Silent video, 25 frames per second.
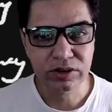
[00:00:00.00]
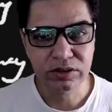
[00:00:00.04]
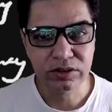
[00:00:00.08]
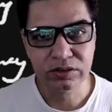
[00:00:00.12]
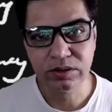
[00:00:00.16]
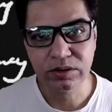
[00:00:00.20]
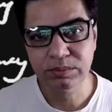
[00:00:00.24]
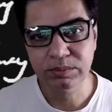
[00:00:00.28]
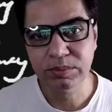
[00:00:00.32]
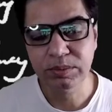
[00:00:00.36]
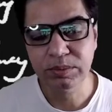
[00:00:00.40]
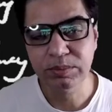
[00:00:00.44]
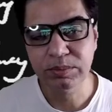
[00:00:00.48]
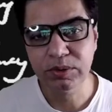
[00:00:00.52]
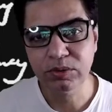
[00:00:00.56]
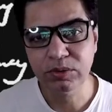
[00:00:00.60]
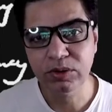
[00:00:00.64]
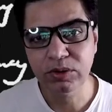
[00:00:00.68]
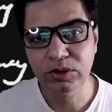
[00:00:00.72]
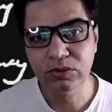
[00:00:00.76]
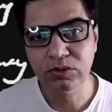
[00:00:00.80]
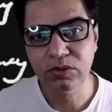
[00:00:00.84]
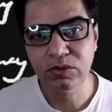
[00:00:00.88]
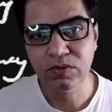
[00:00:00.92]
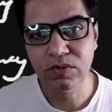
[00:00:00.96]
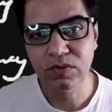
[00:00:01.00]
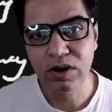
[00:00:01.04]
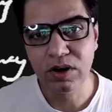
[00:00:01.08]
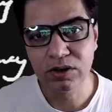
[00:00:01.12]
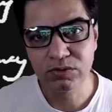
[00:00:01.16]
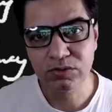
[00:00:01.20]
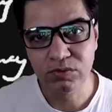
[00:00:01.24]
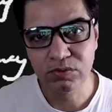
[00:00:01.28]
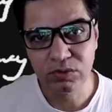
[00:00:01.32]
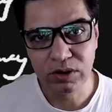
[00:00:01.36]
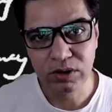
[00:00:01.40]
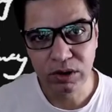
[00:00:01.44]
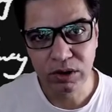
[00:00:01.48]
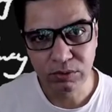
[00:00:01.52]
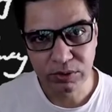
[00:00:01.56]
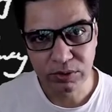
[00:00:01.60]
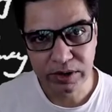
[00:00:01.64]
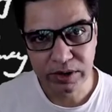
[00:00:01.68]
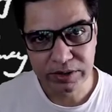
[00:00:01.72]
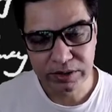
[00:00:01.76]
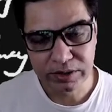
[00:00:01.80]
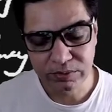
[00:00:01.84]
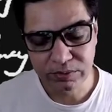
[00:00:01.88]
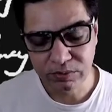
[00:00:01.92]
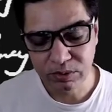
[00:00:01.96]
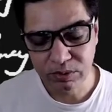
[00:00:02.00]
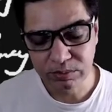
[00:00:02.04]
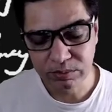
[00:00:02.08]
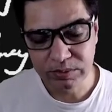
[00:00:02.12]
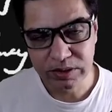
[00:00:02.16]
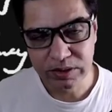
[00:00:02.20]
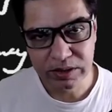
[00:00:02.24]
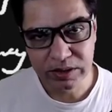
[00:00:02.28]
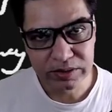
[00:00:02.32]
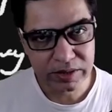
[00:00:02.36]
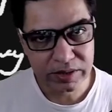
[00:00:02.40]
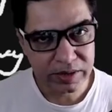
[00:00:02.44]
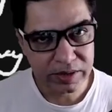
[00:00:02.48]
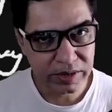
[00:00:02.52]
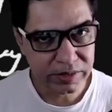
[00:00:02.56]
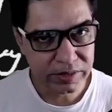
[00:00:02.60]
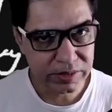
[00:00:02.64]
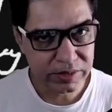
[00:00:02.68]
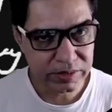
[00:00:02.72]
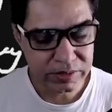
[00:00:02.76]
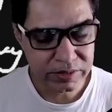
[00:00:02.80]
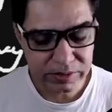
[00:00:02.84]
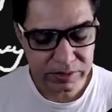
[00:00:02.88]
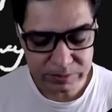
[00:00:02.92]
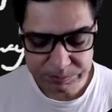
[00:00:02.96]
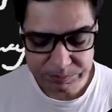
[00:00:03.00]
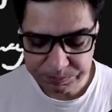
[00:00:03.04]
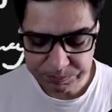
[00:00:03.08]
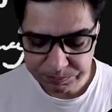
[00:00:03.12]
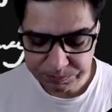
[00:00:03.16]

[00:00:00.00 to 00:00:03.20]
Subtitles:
Some people going to a fast food outlet and from there they're getting